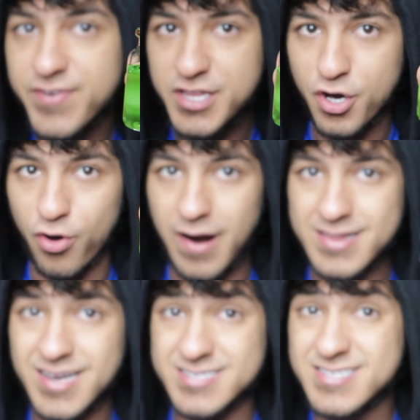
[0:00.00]
video,
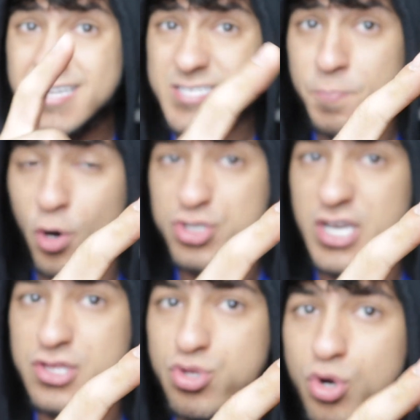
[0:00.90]
alright guys? This
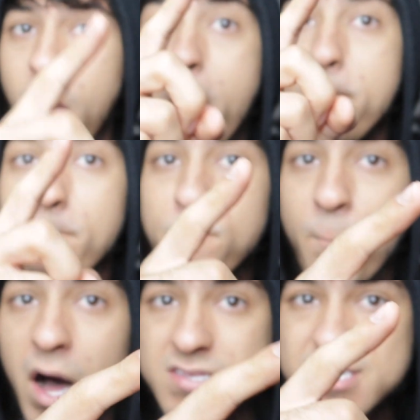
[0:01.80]
potion took
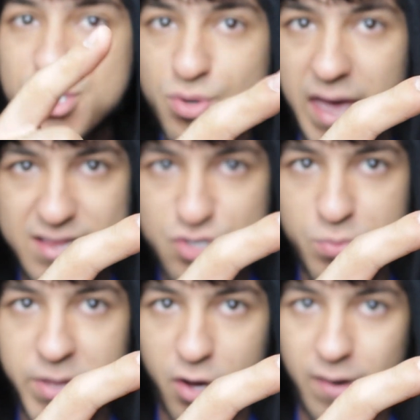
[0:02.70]
months to get to
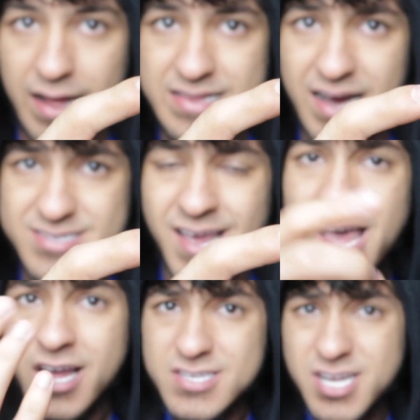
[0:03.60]
me, alright guys?
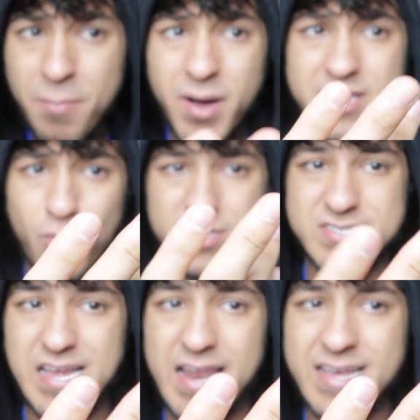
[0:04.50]
Somebody was
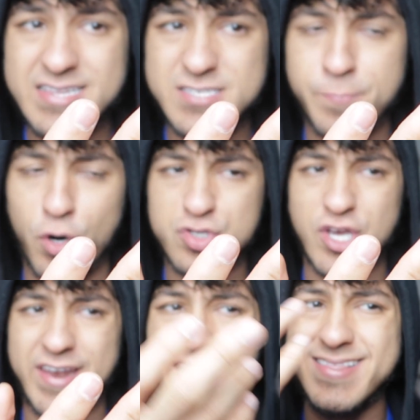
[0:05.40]
selling this
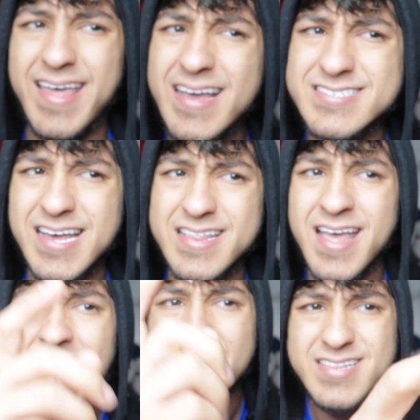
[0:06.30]
potion and they said
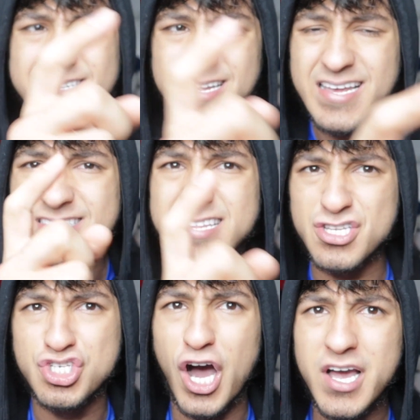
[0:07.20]
this is the
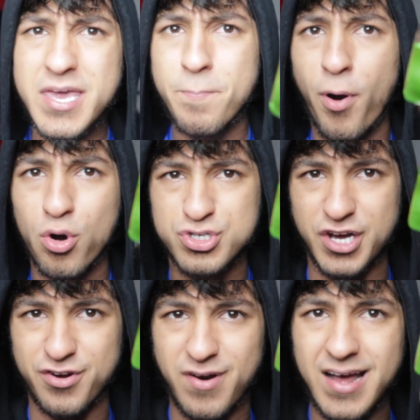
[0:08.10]
Chucky
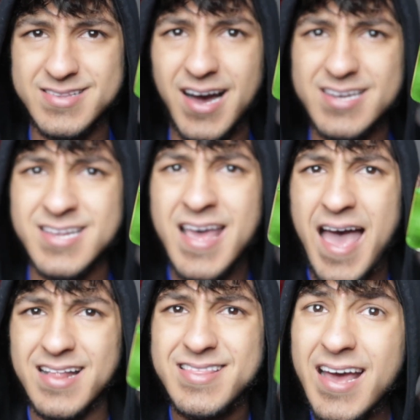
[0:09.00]
potion, alright guys?
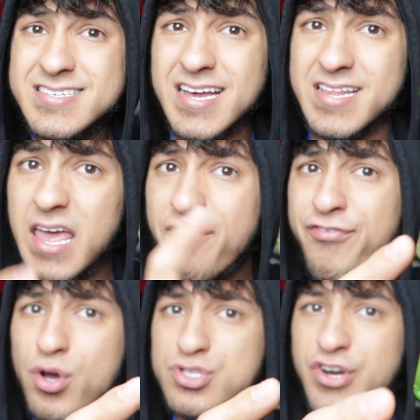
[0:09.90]
And they said
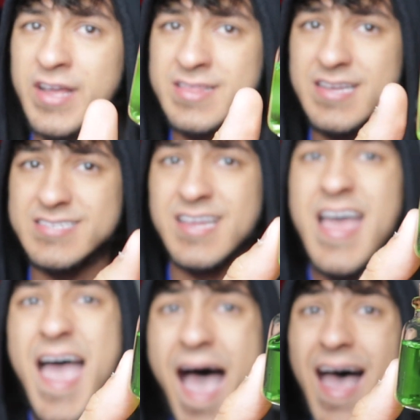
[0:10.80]
if you drink this
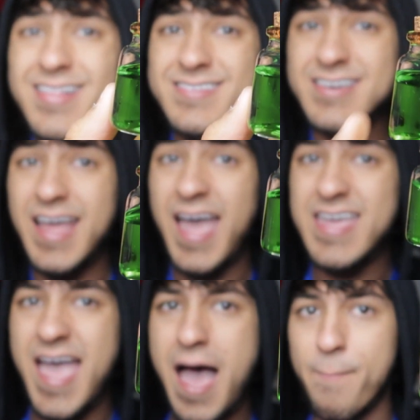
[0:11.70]
at 3
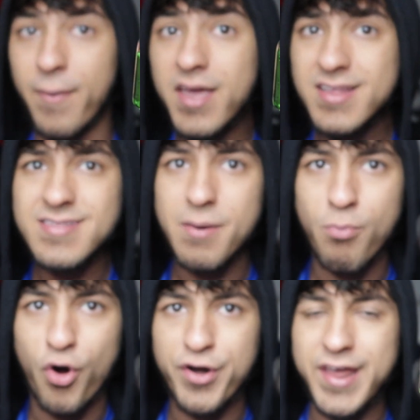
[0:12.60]
a.m. in the
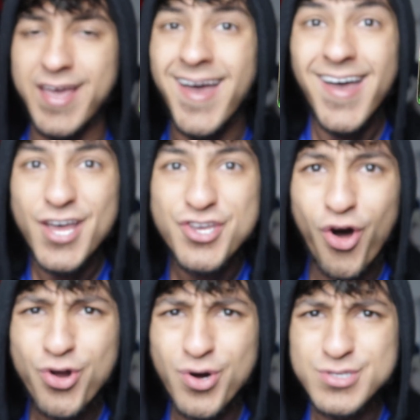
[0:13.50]
morning,
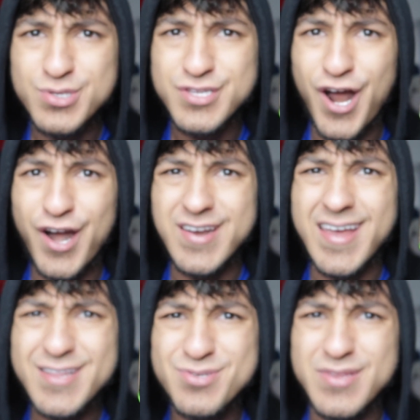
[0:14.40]
you're going to turn
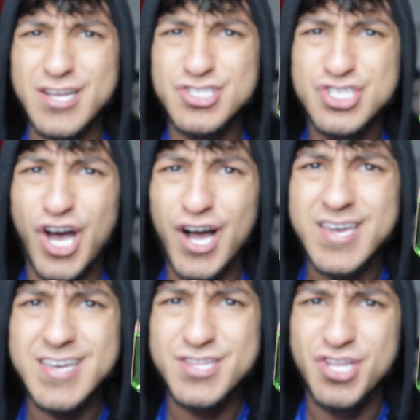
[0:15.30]
into the
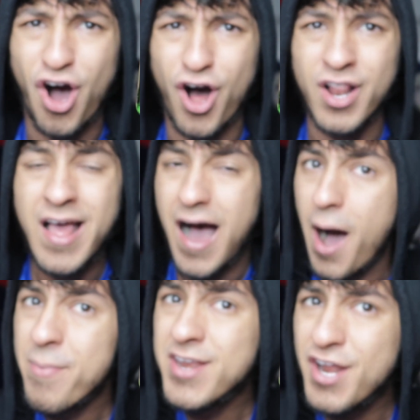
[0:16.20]
Chucky doll.
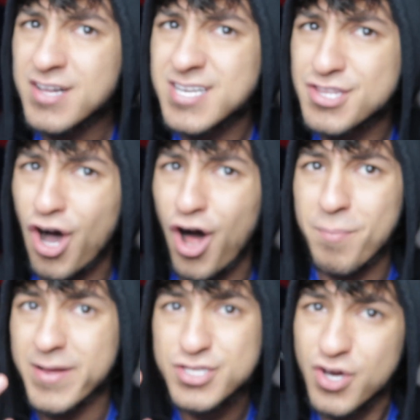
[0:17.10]
I mean, not a doll,
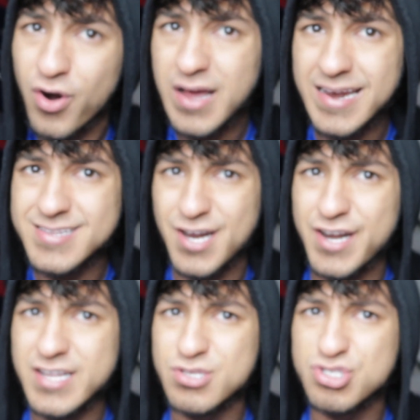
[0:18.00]
but you're gonna
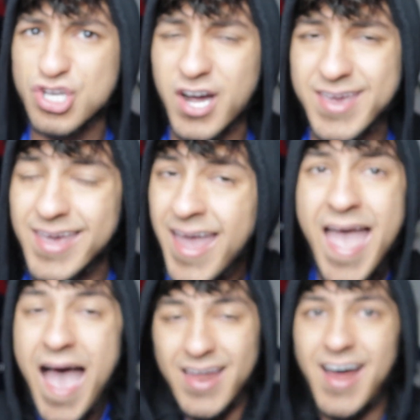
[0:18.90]
turn into Chucky.
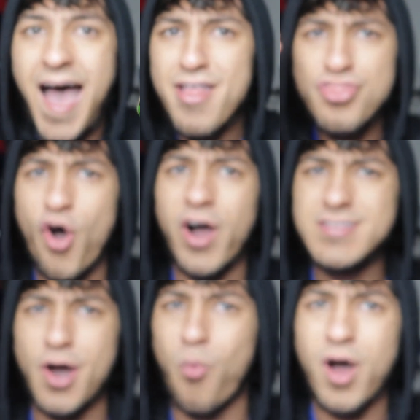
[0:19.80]
And I had no
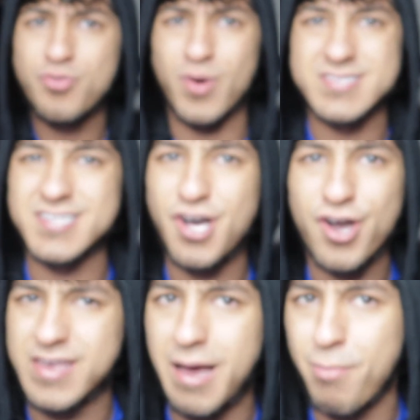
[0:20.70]
idea what was he
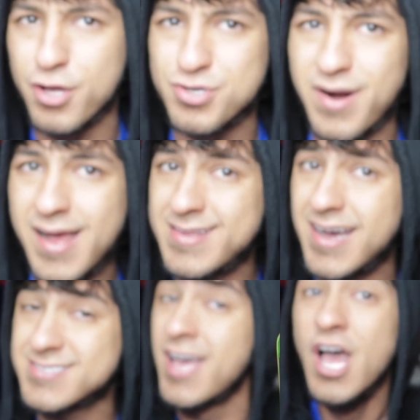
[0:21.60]
talking about, alright
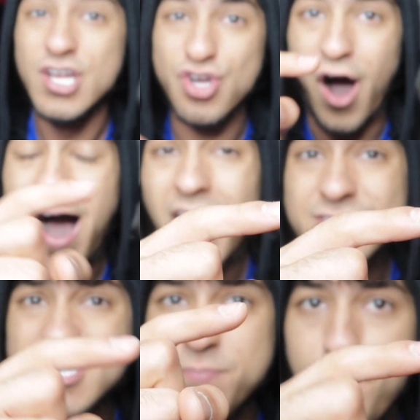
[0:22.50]
guys? So I
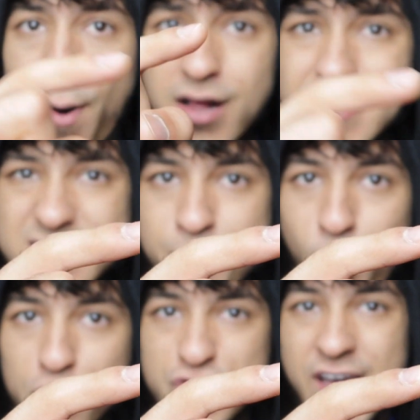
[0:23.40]
just bought this
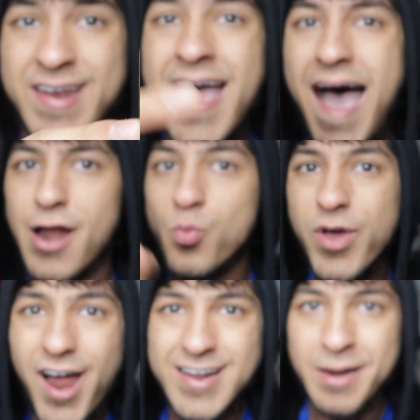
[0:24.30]
potion and
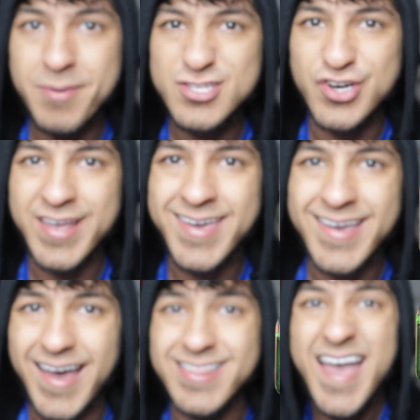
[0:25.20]
we are gonna be
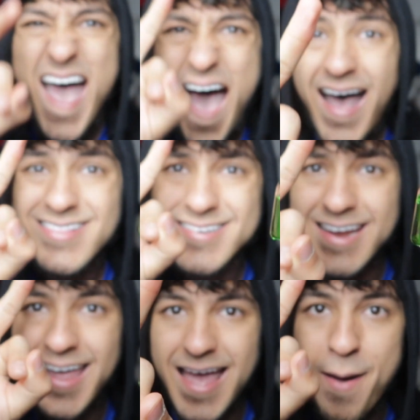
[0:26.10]
drinking it at
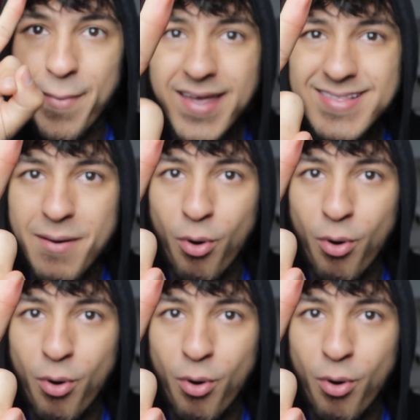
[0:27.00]
3 a.m. in the